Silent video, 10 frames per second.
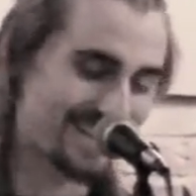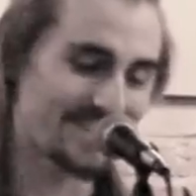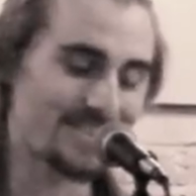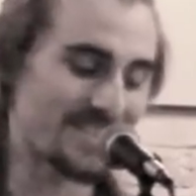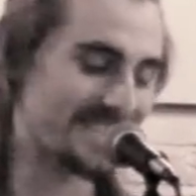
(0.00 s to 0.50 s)

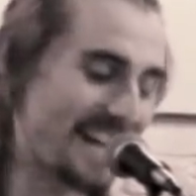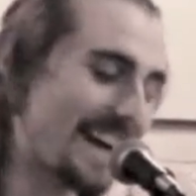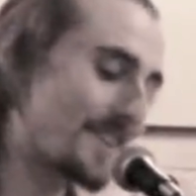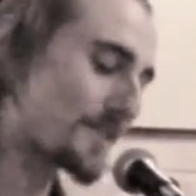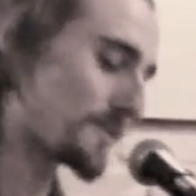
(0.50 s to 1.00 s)
your
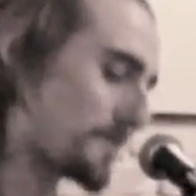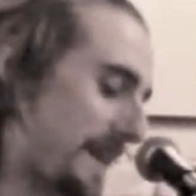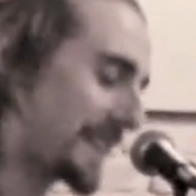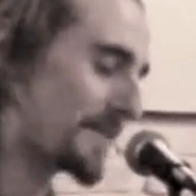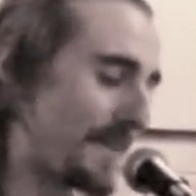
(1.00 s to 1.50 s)
desires will
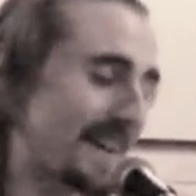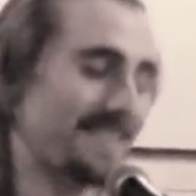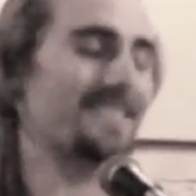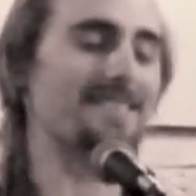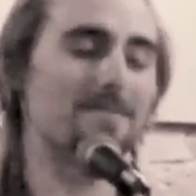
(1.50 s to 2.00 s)

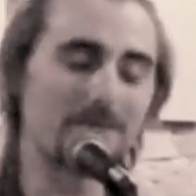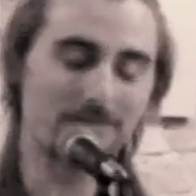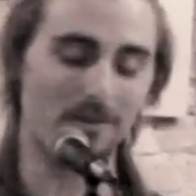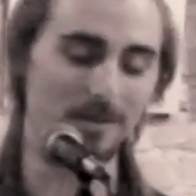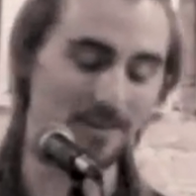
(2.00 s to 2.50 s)
manifest
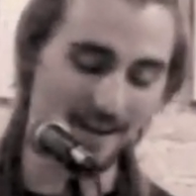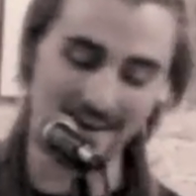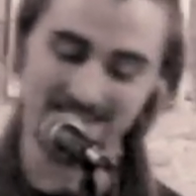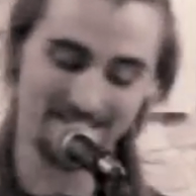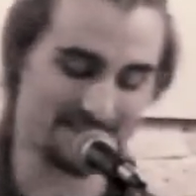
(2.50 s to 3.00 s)
before your
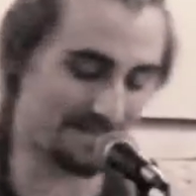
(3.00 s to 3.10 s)
eyes.